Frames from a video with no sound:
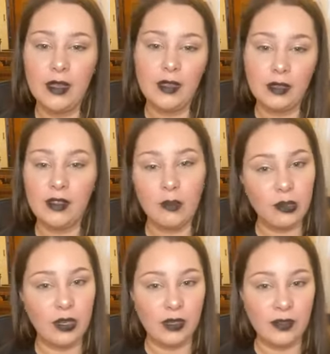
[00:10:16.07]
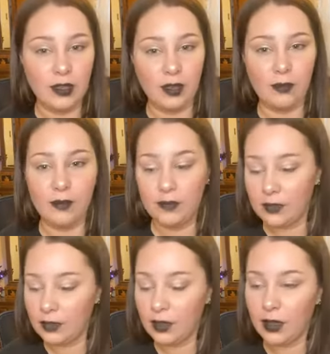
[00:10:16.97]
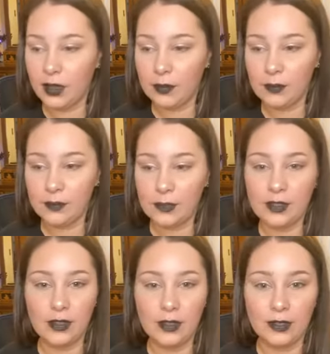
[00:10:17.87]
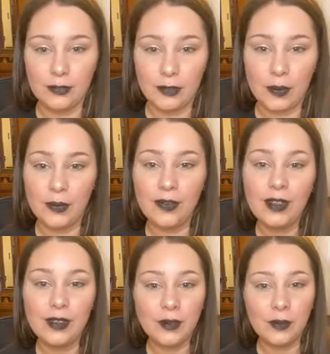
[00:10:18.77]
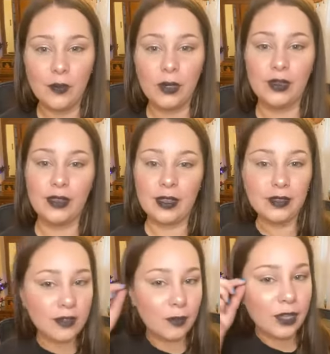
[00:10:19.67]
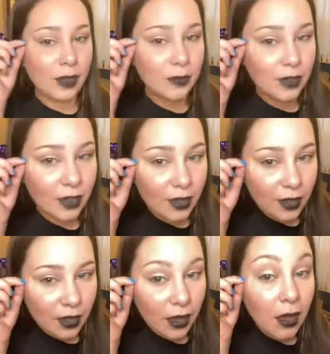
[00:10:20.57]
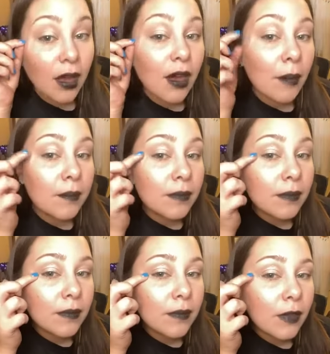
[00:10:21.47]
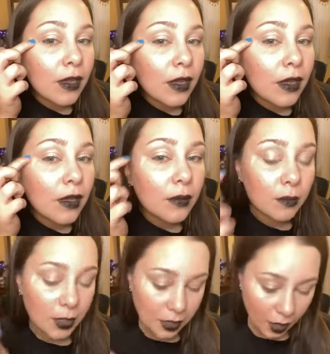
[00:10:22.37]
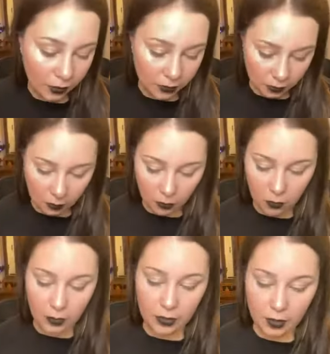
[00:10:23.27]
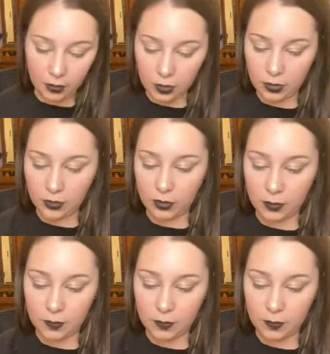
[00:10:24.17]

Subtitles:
This is pretty good tape, because I use it for work things sometimes. But yeah, so one thing you can do,